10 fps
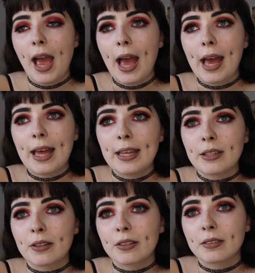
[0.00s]

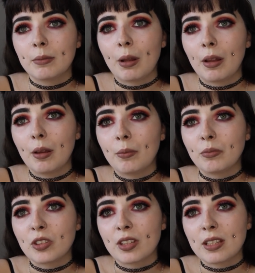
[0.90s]
and
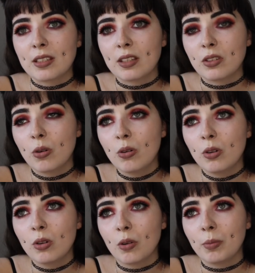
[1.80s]
just like sit and
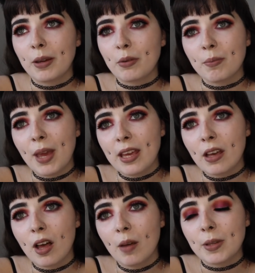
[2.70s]
talk or play with
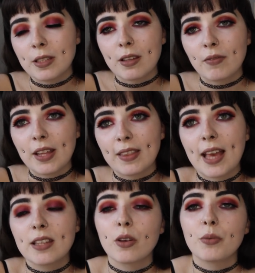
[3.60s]
makeup and stuff like
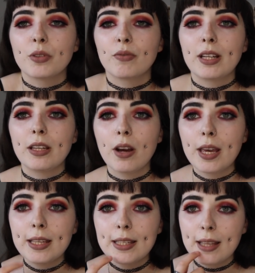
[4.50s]
that, so it was really
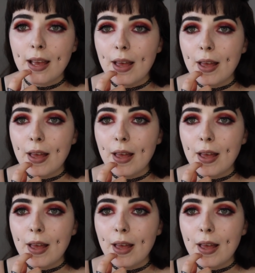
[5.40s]
nice.